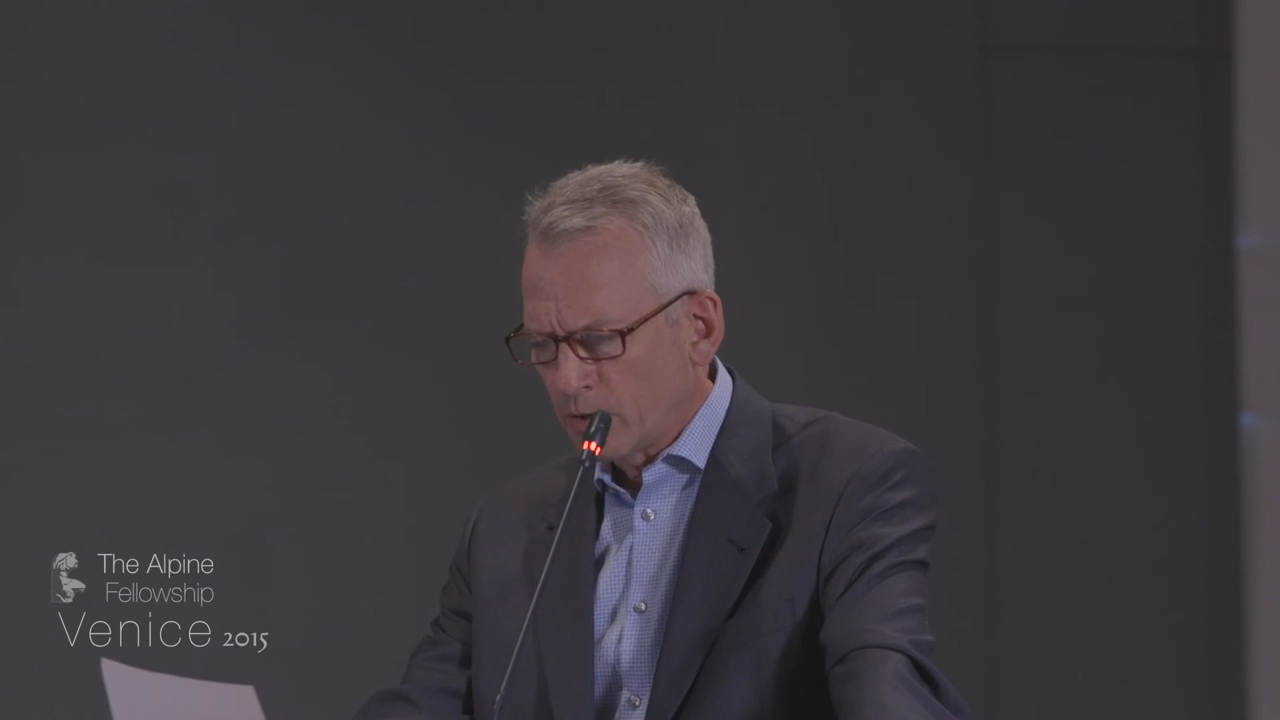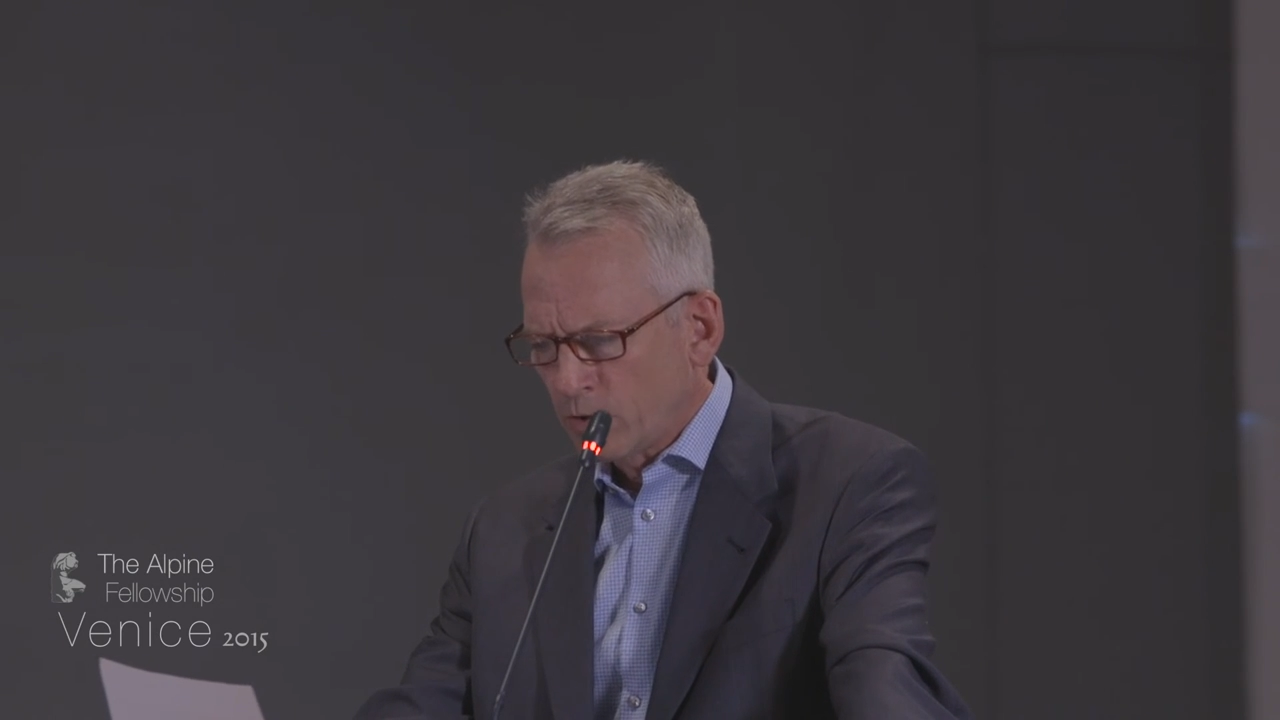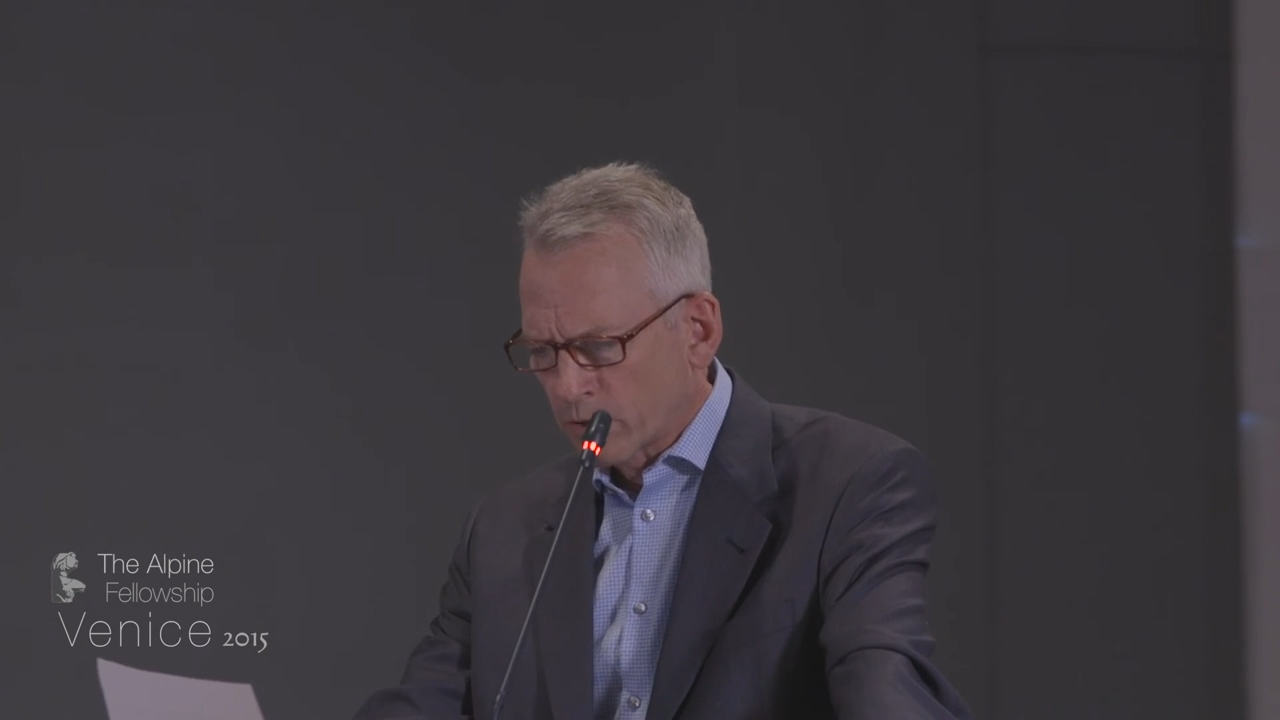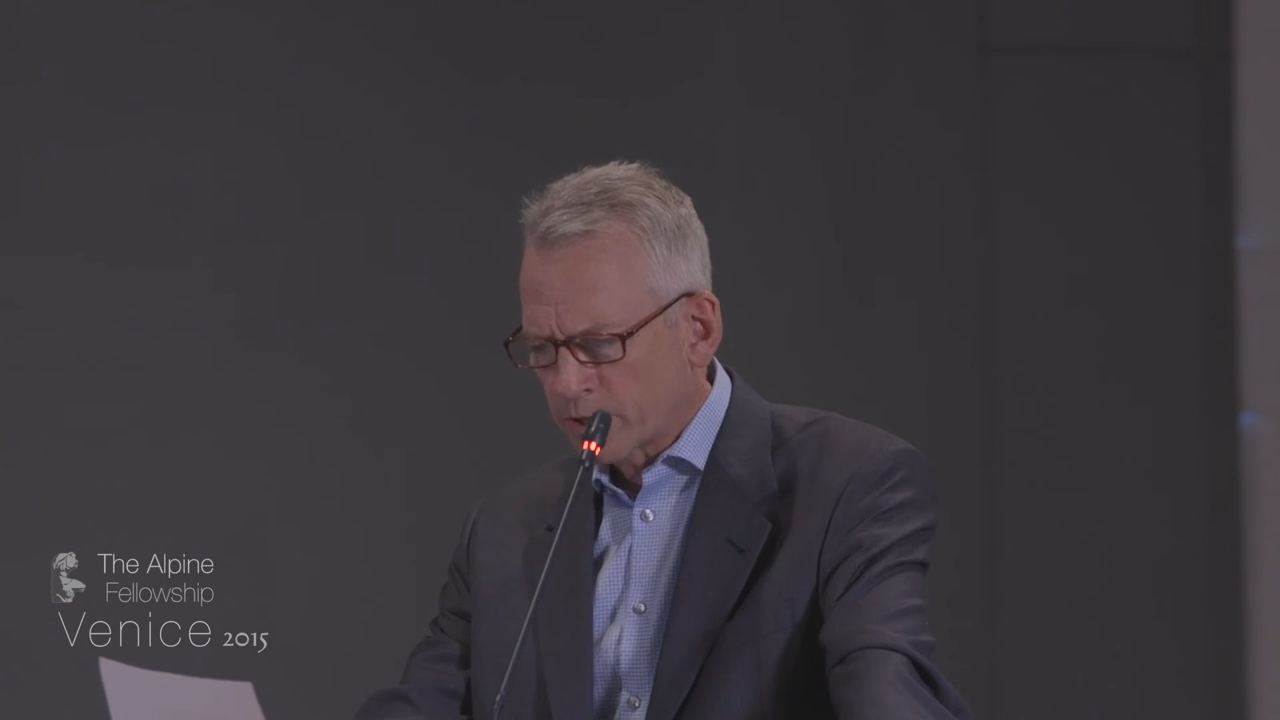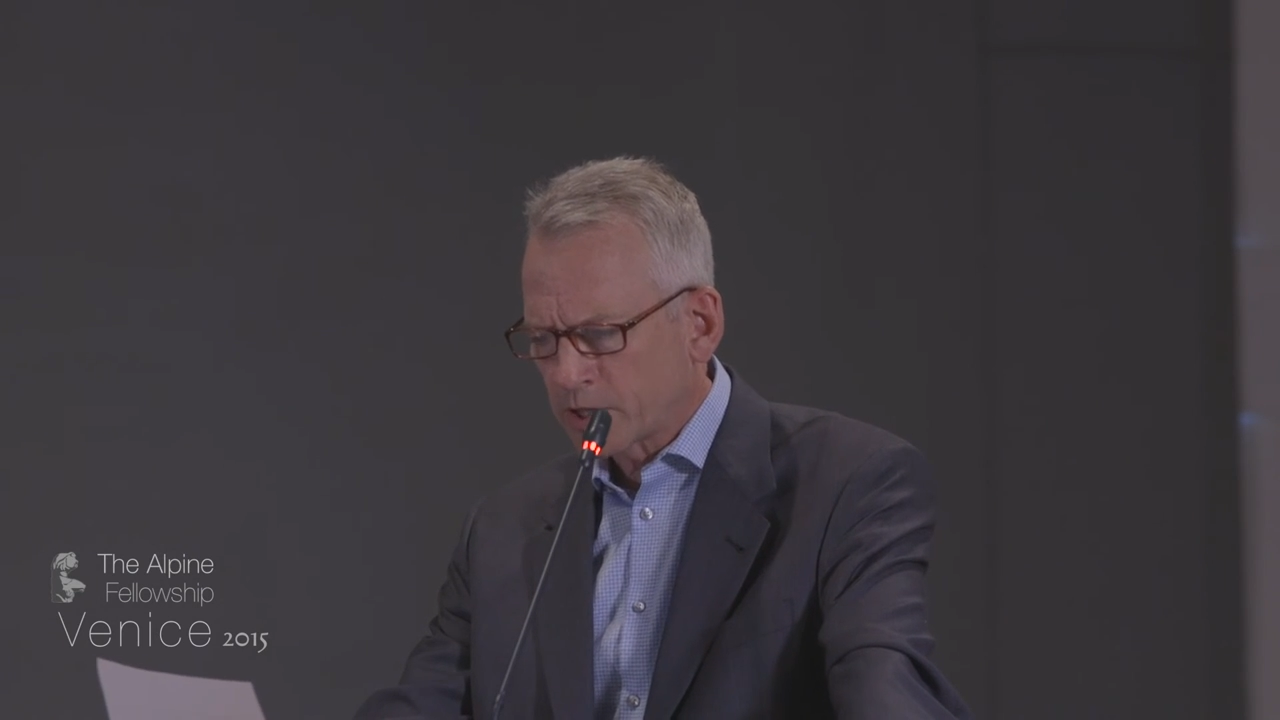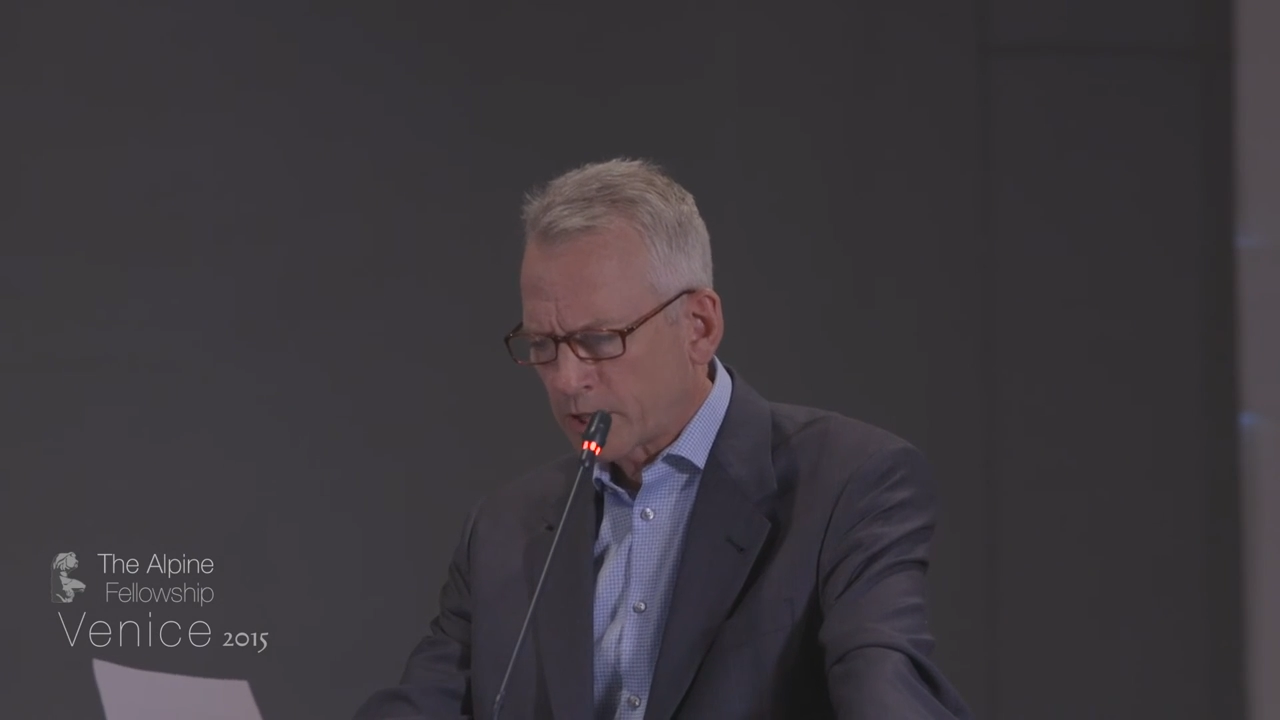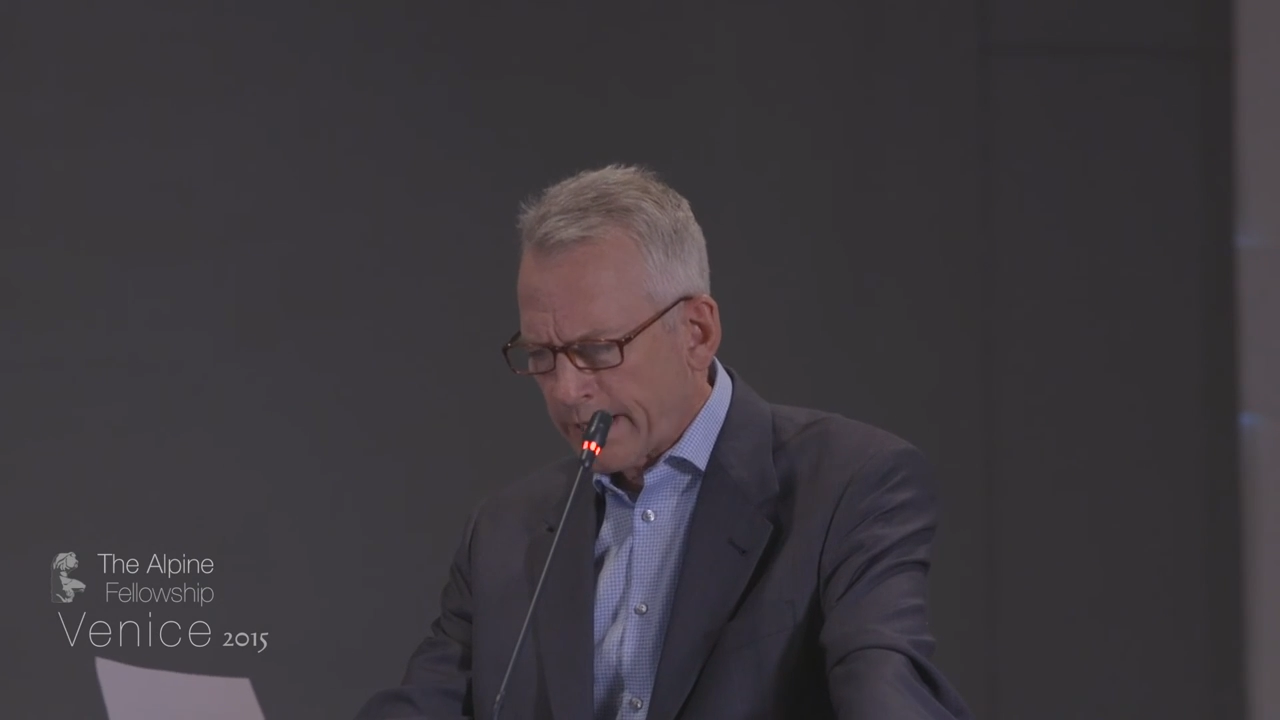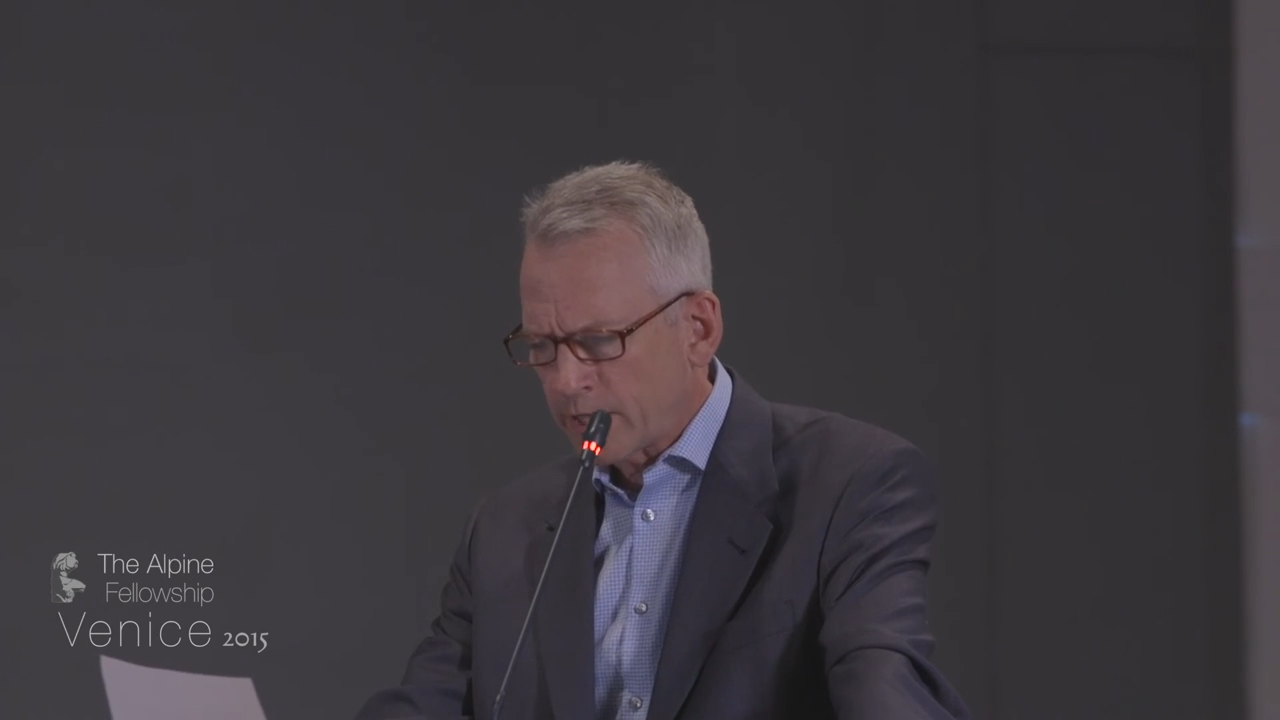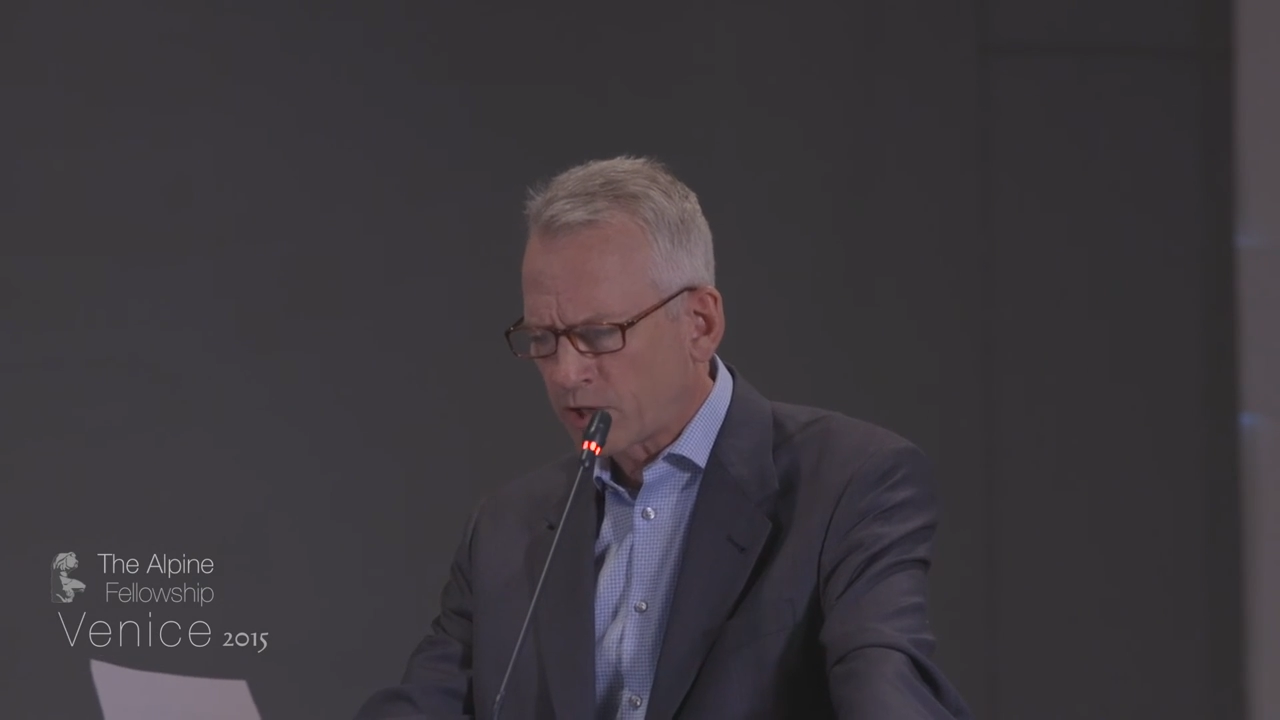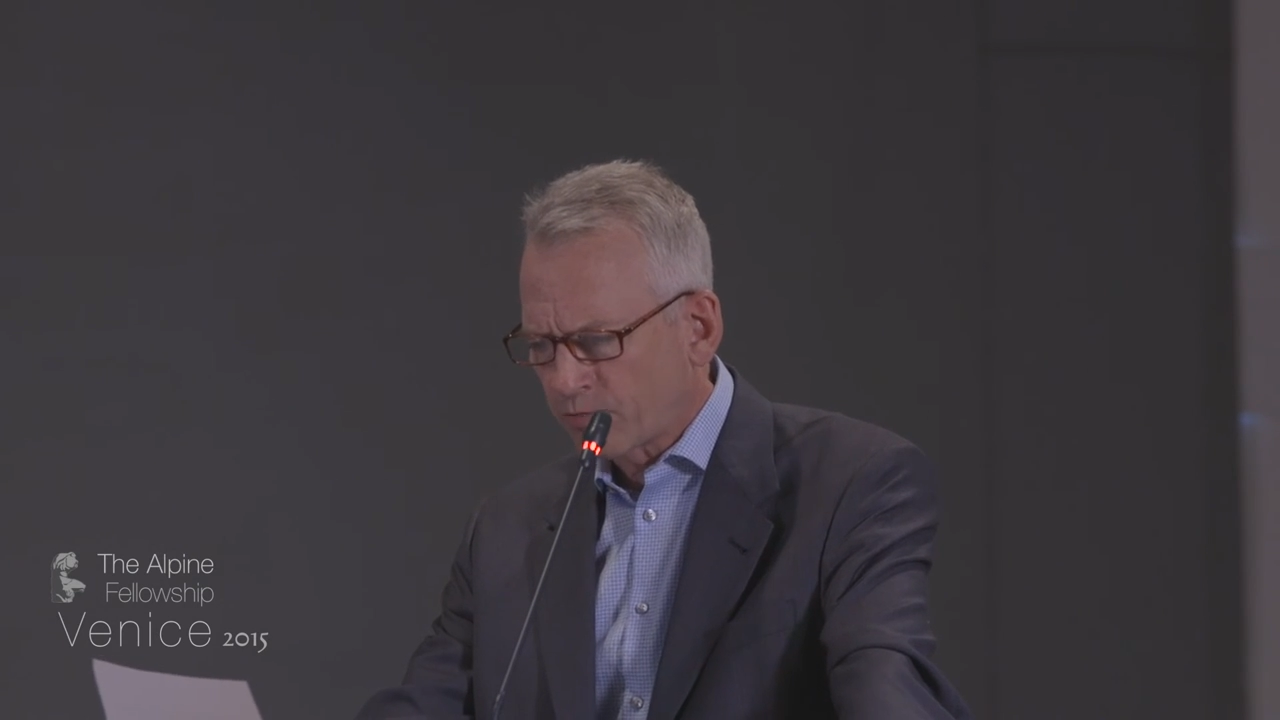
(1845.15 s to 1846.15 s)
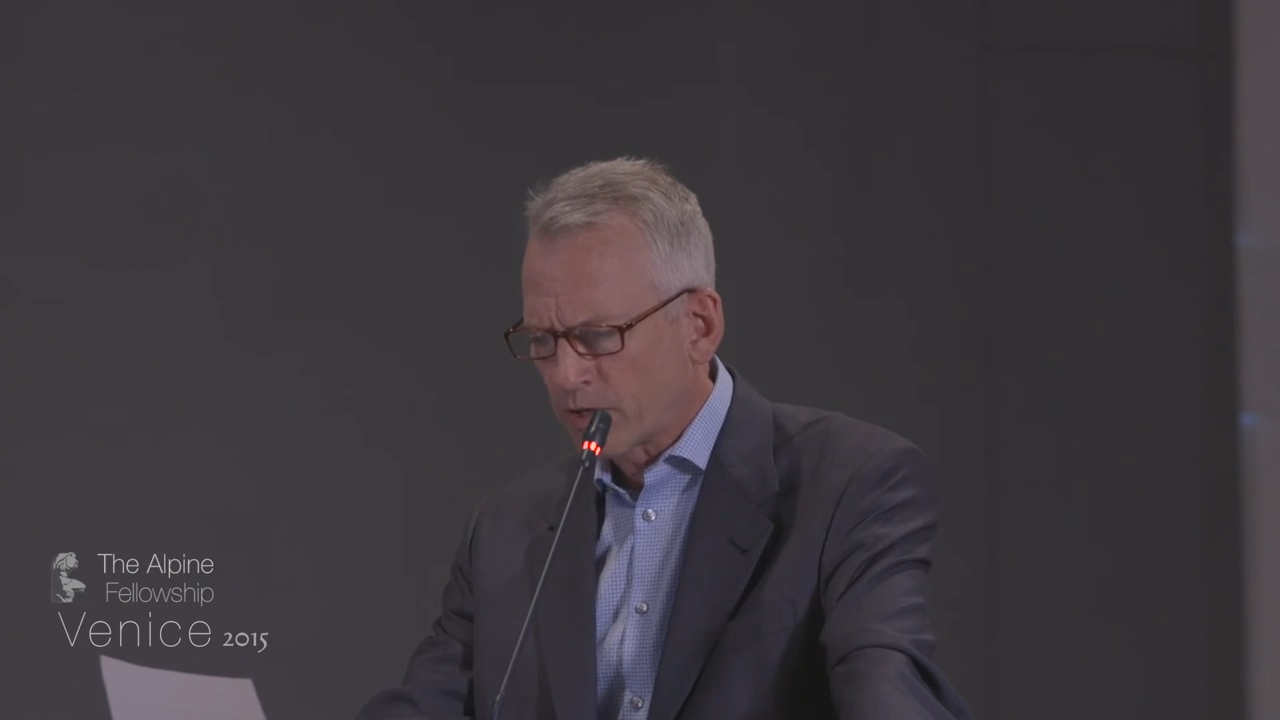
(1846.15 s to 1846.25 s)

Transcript: your staged